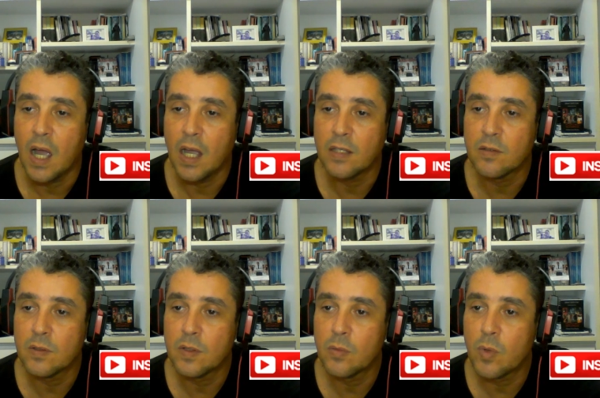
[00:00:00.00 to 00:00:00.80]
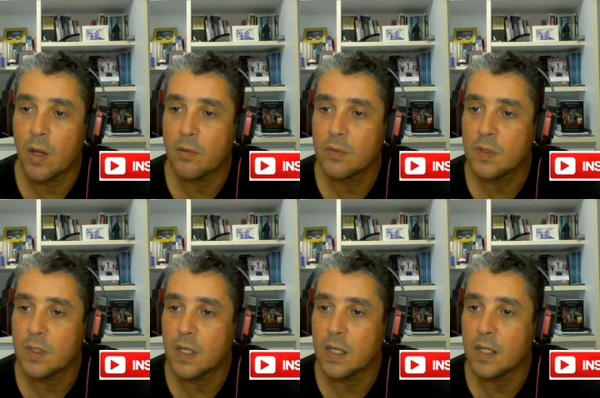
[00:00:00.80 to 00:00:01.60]
I turned around
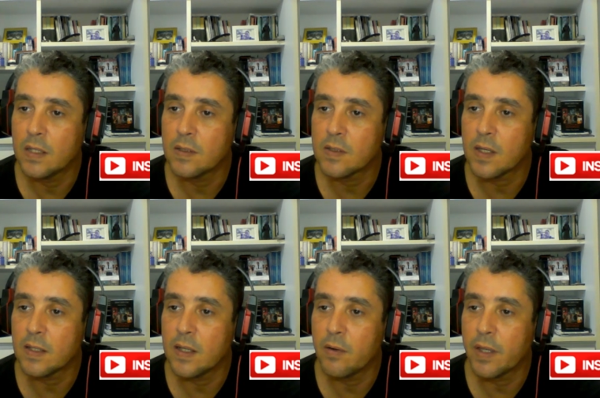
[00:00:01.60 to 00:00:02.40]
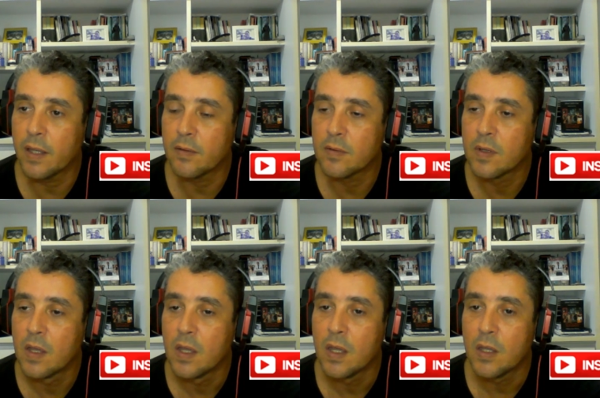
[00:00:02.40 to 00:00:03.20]
and sat down again.
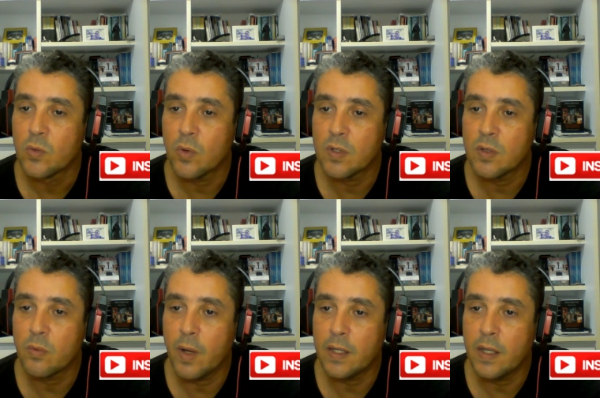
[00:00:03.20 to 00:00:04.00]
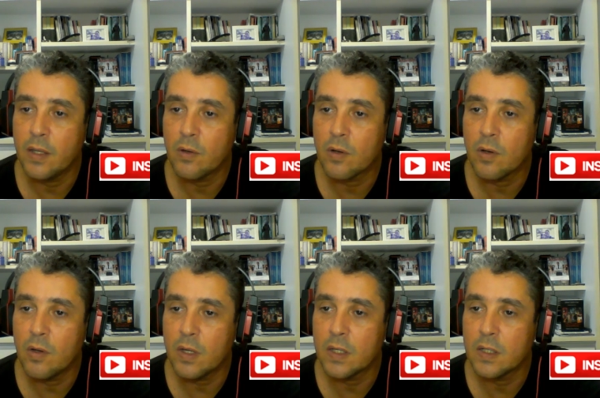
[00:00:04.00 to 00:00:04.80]
It was already 8 o'clock,